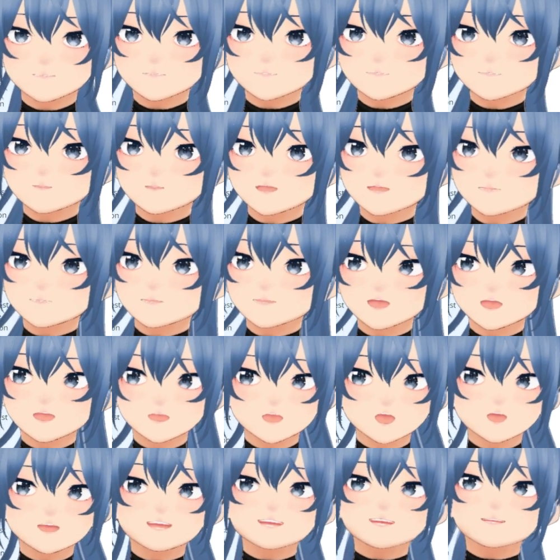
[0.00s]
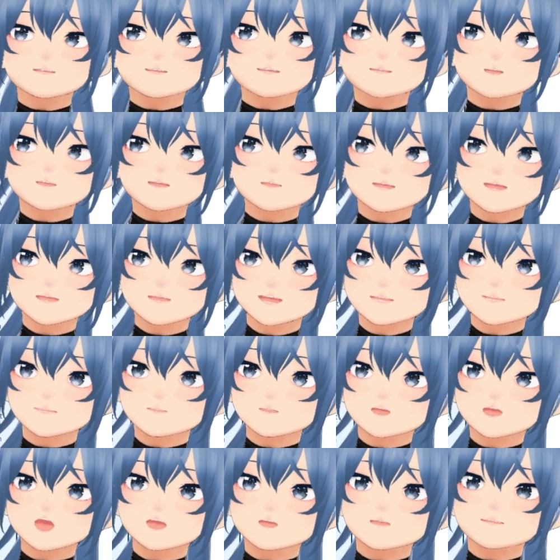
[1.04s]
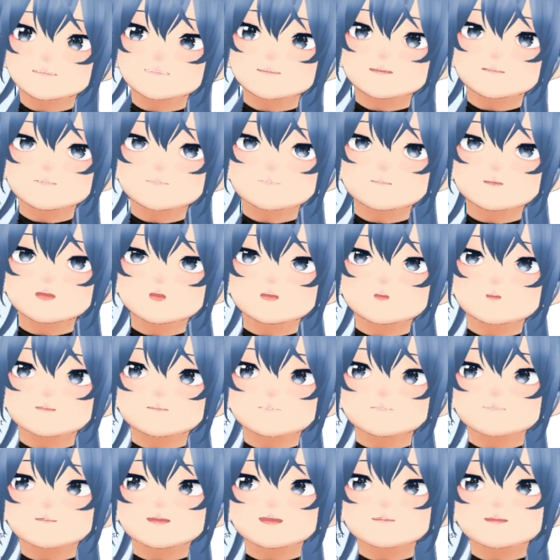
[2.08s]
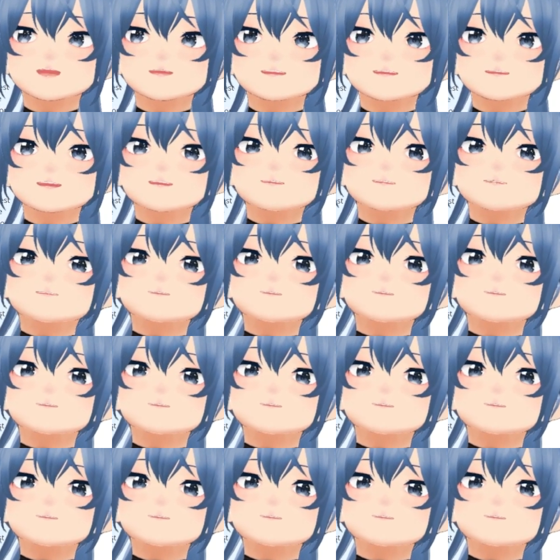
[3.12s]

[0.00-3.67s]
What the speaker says: But no, people that I can't be useful don't get as